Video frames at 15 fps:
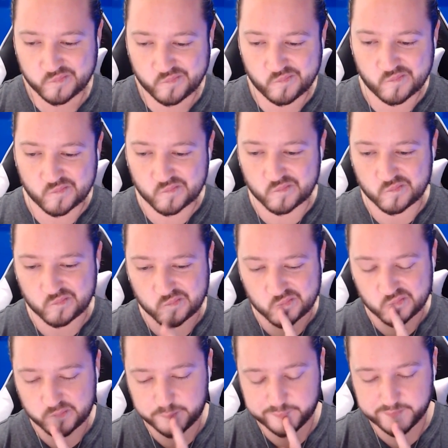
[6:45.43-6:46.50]

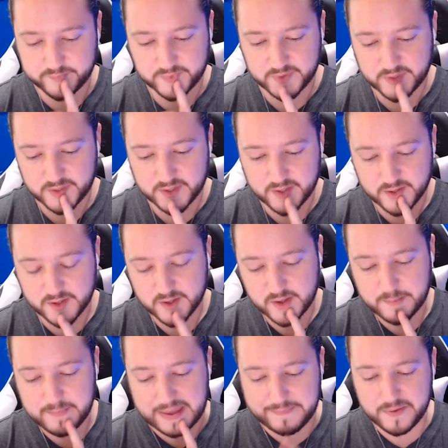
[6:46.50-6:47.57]
Hmm.
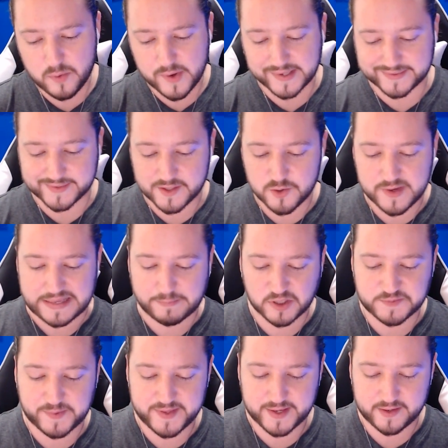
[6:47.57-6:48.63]
Maybe we'll get the new
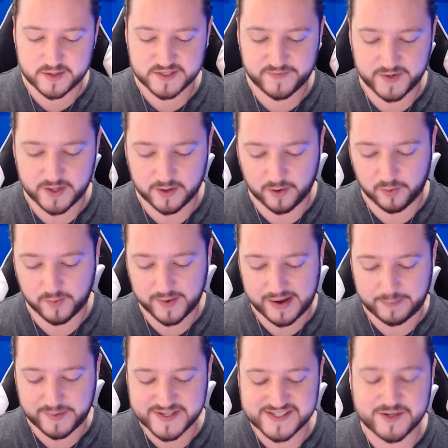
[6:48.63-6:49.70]
emotes by the end of this video.
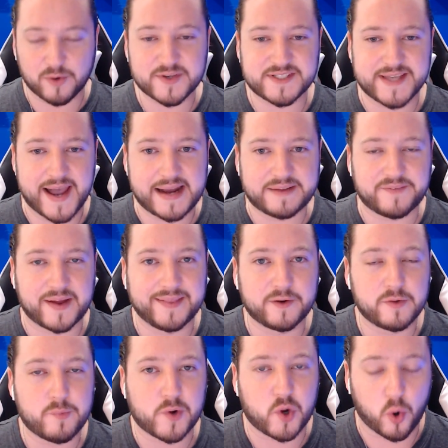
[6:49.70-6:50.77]
I'd be so sad if I
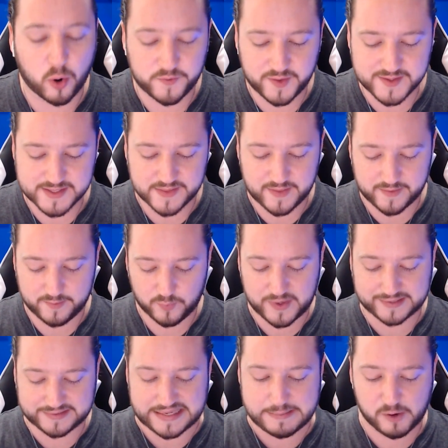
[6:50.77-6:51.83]
literally record this and then we
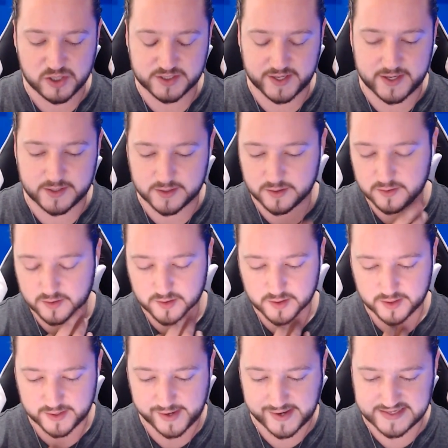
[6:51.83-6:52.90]
get the emotes, like,
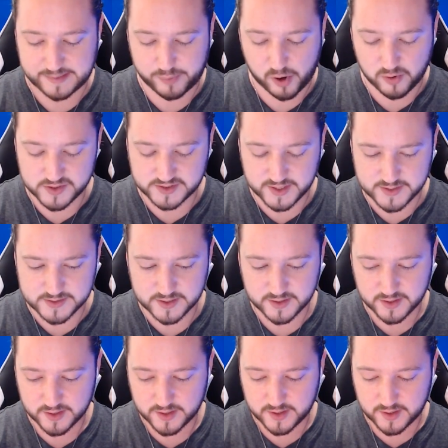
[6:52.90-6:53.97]
as I post it.
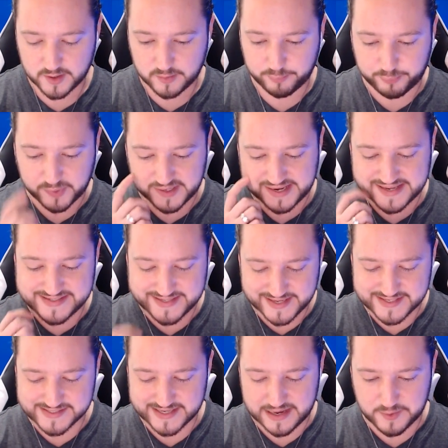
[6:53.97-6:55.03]
But it did
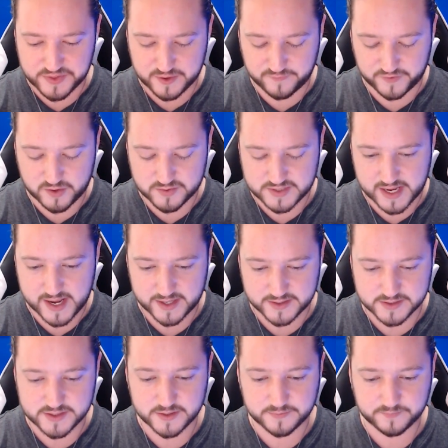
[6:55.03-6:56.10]
say within a few
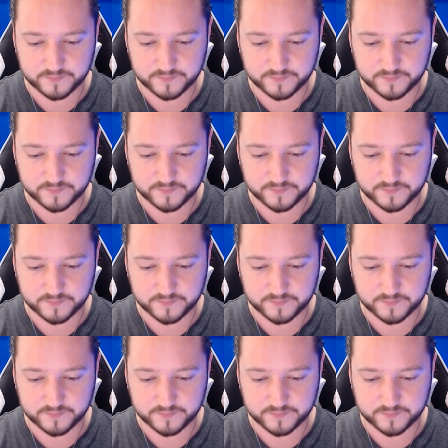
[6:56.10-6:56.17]
days.